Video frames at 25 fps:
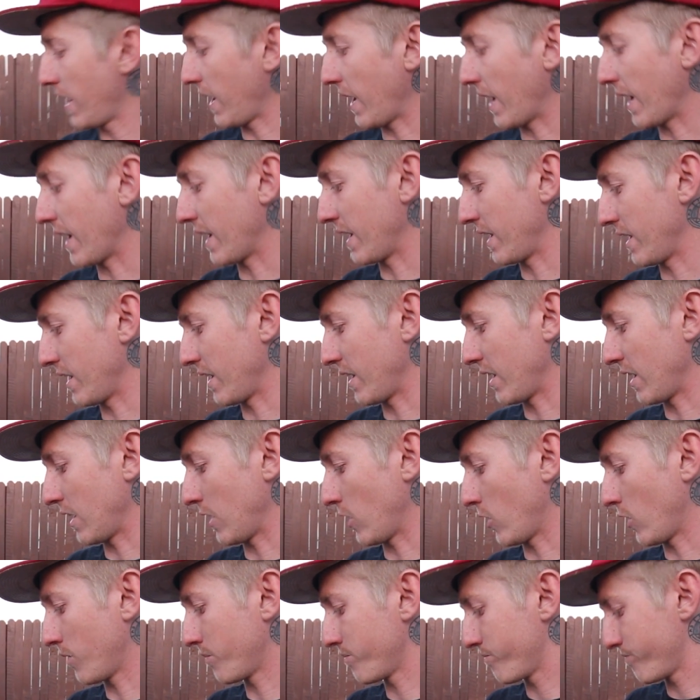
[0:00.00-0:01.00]
and
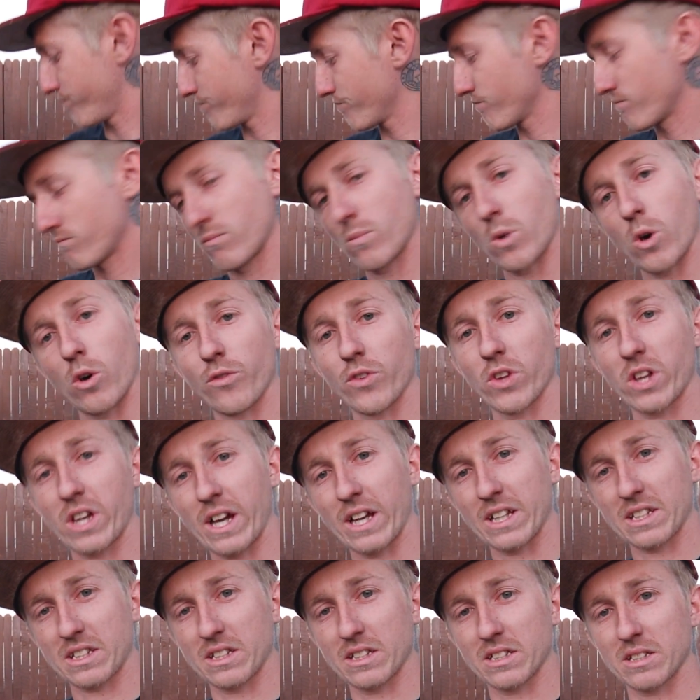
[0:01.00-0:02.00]
uh, hopefully you
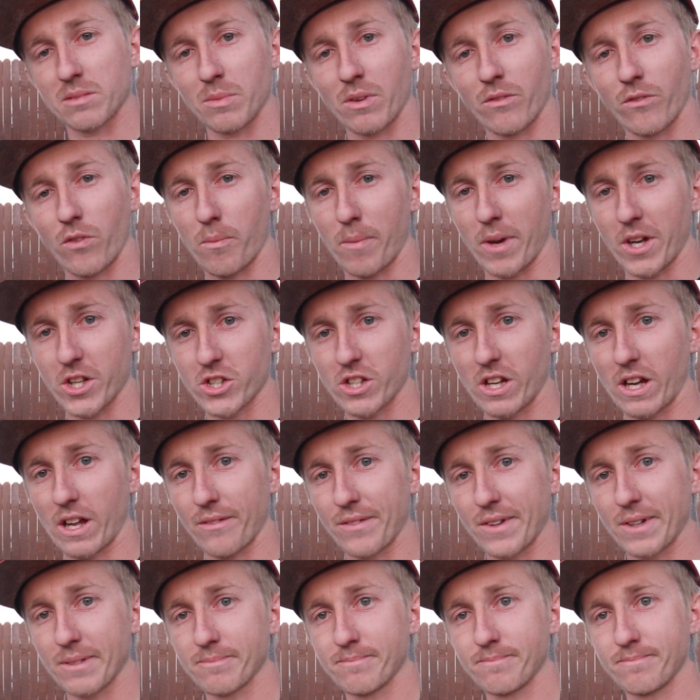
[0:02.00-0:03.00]
guys get some information out
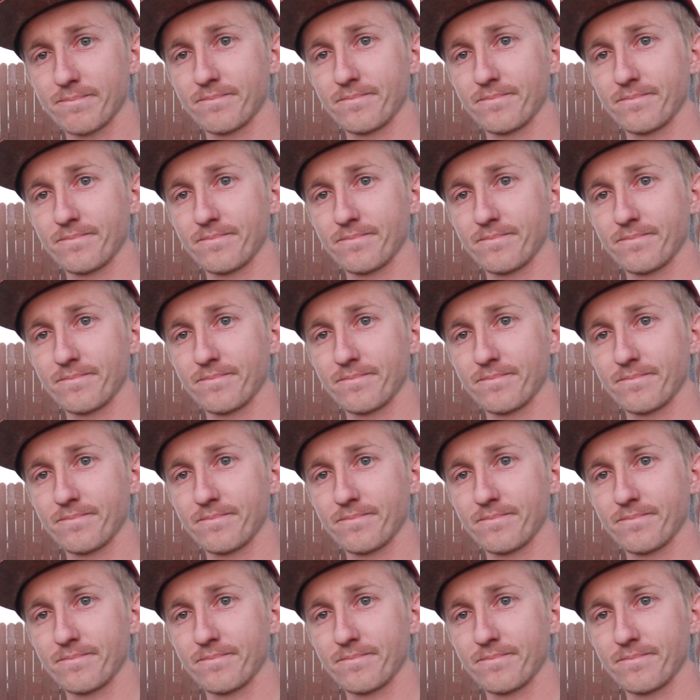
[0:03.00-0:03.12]
of it